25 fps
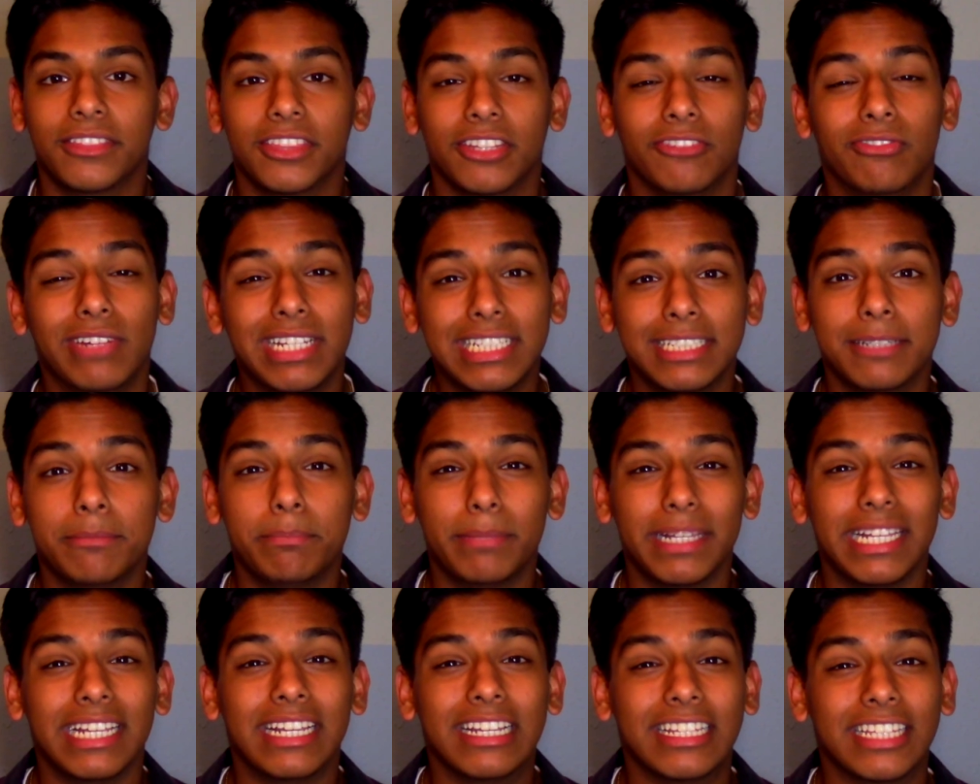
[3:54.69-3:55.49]
The reason
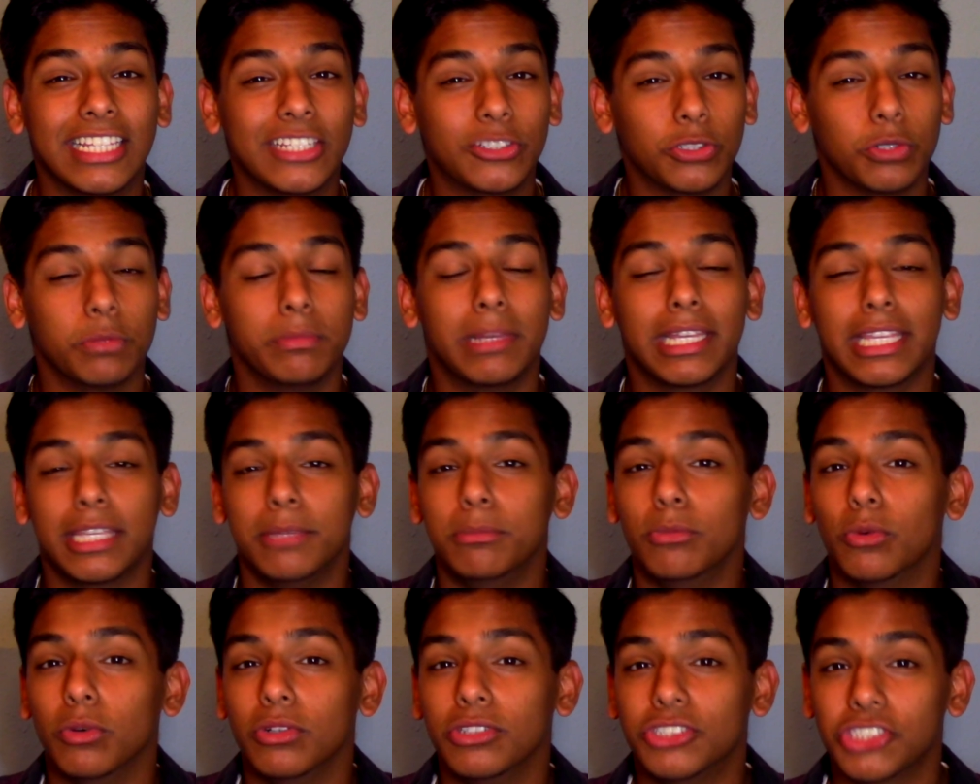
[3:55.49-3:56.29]
being this will make you
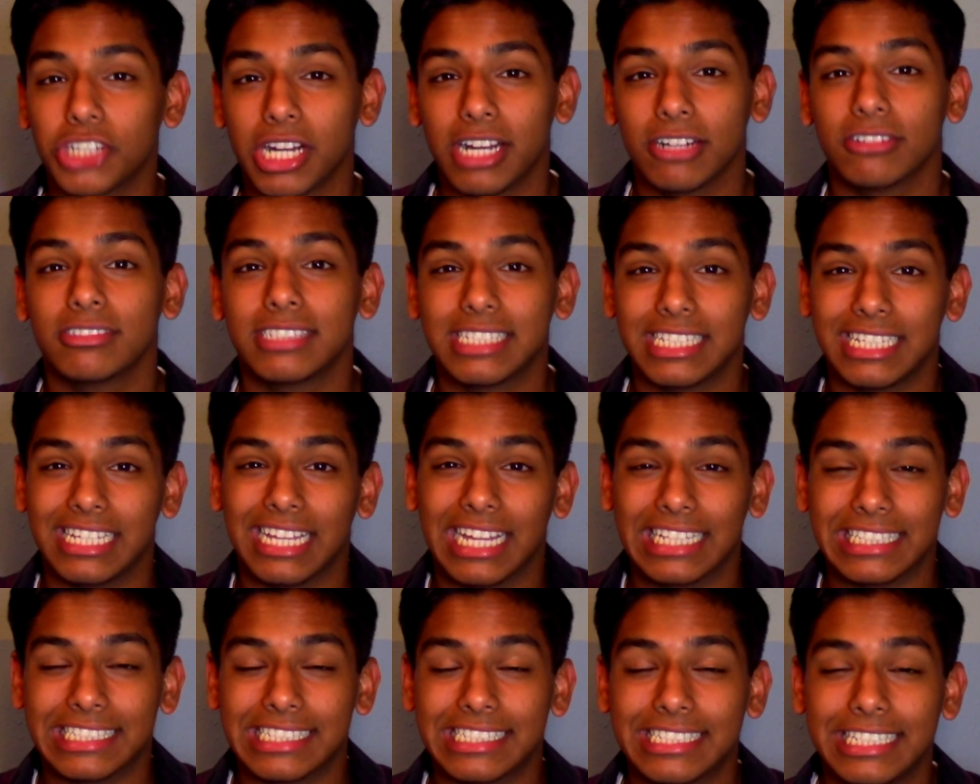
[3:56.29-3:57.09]
more drowsy
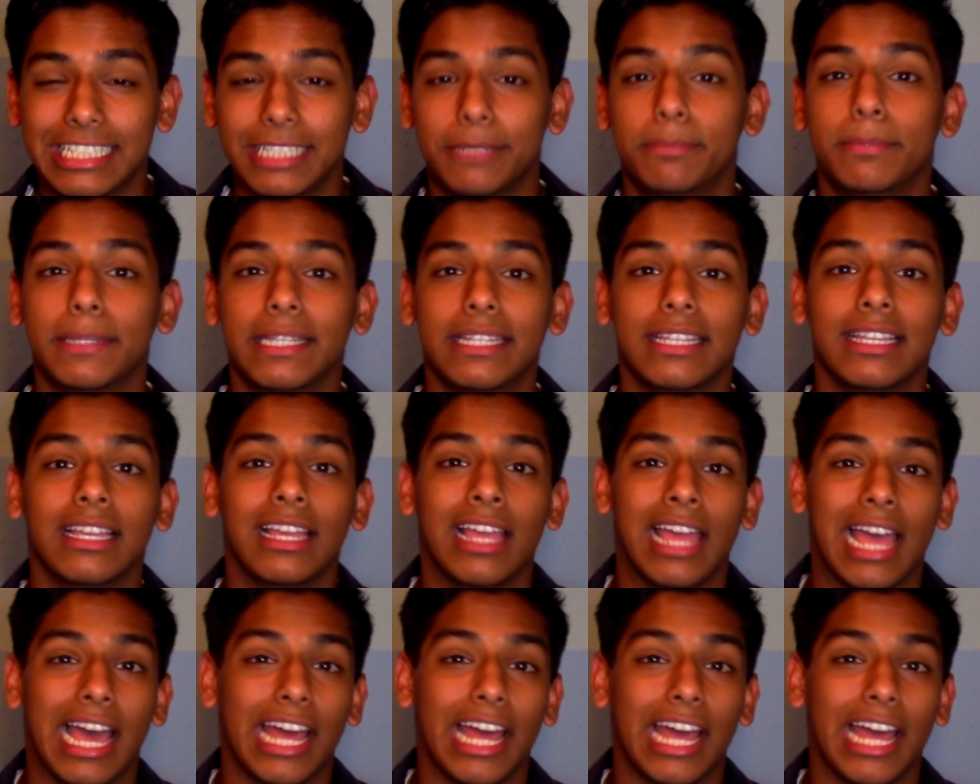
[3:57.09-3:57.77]
and sleepy